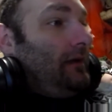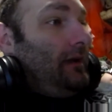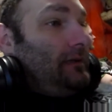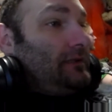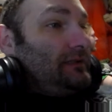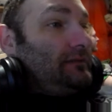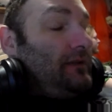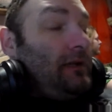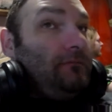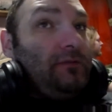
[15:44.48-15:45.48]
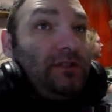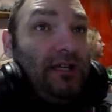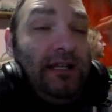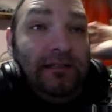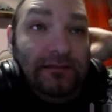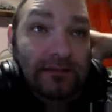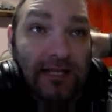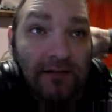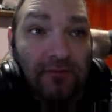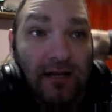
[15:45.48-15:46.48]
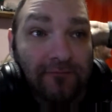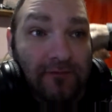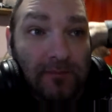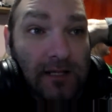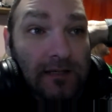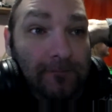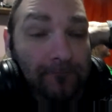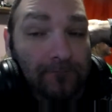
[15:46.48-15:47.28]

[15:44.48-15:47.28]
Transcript: and just you know chilling getting ready for my